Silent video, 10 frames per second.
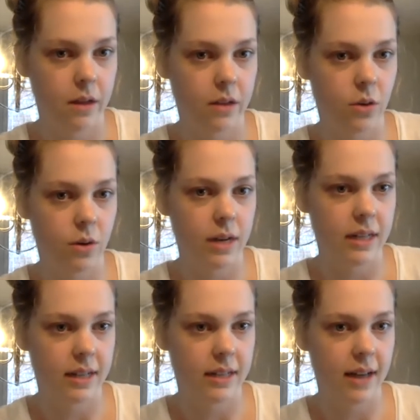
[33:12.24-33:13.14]
So it
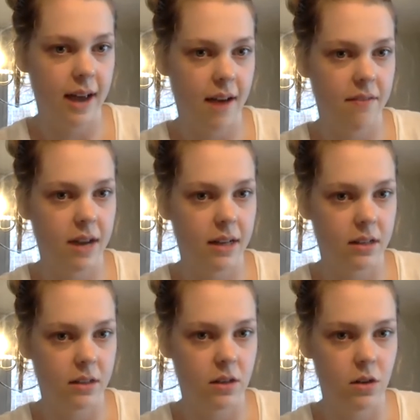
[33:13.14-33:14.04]
doesn't have that
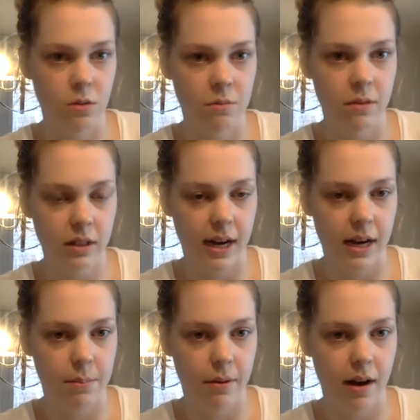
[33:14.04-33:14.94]
Zoom
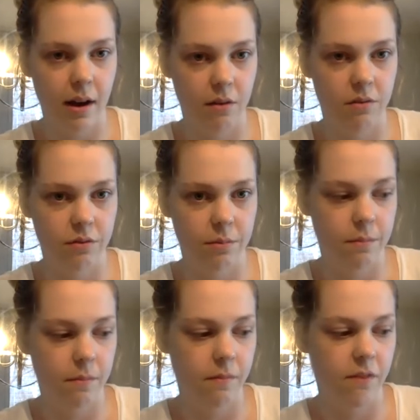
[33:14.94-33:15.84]
type of
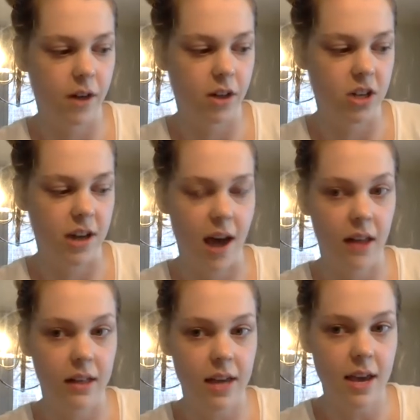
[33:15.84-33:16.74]

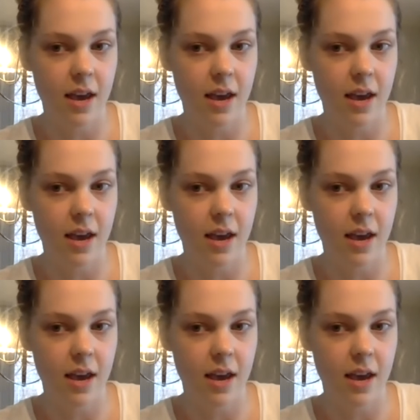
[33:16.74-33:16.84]
functionality.